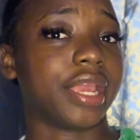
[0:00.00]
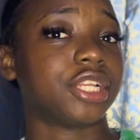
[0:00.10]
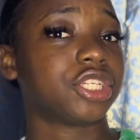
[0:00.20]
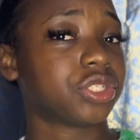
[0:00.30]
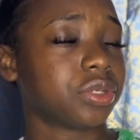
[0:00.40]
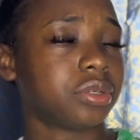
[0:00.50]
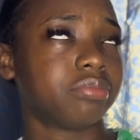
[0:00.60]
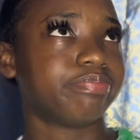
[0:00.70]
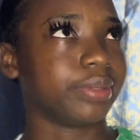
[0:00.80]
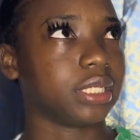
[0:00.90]
It should
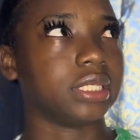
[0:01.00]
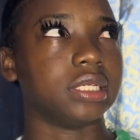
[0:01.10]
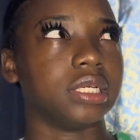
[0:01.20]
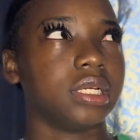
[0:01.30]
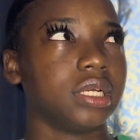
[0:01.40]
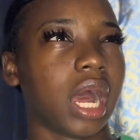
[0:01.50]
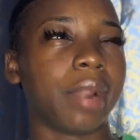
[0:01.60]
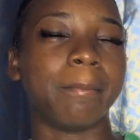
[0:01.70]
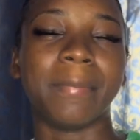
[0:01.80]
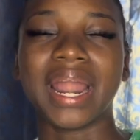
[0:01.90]
be a
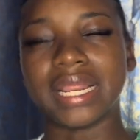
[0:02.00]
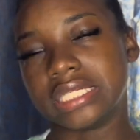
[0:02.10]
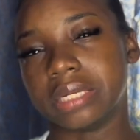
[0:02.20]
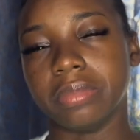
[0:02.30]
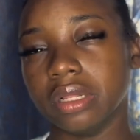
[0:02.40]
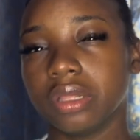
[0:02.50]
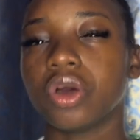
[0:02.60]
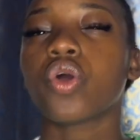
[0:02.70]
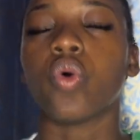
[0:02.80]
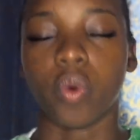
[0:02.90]
manageable
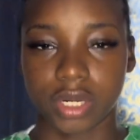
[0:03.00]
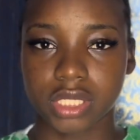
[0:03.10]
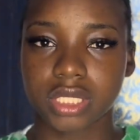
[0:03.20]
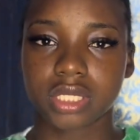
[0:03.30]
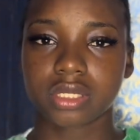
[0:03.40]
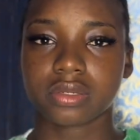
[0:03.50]
course.